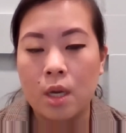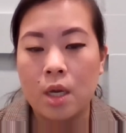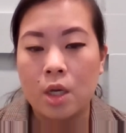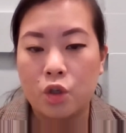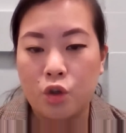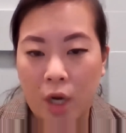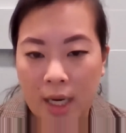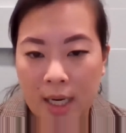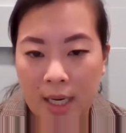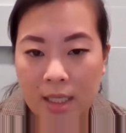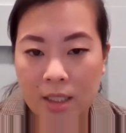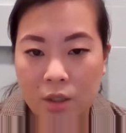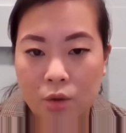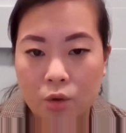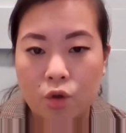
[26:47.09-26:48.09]
training
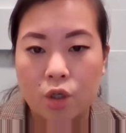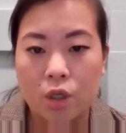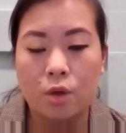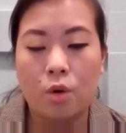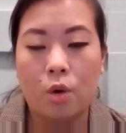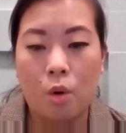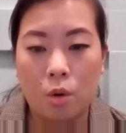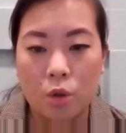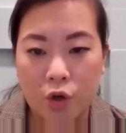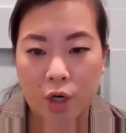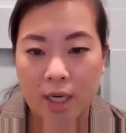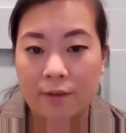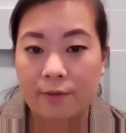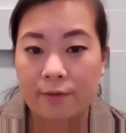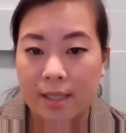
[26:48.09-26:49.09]
institution, or
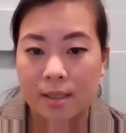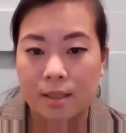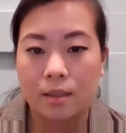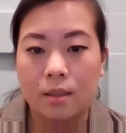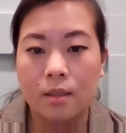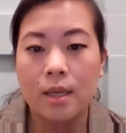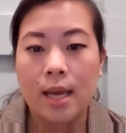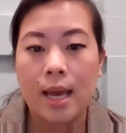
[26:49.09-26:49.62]
training vessel.